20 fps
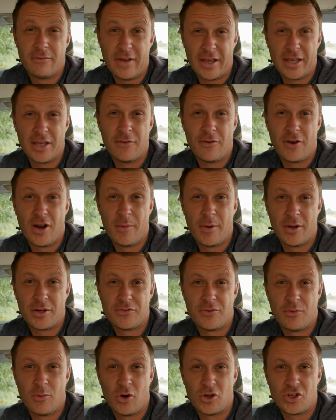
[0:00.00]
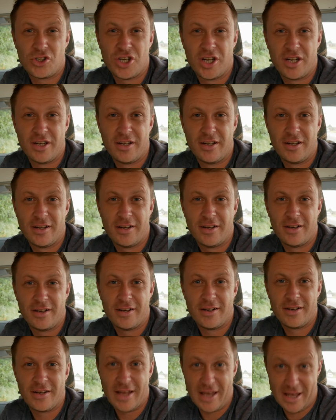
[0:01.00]
Thank you very much for watching,
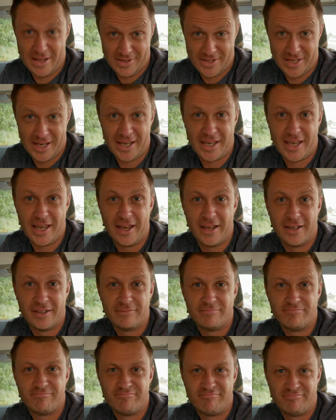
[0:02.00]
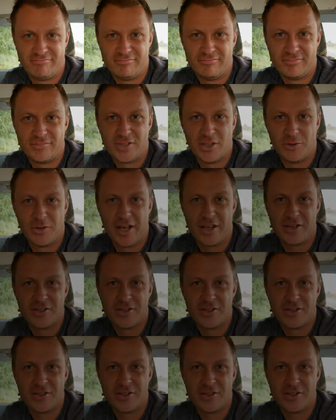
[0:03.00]
and take care. Till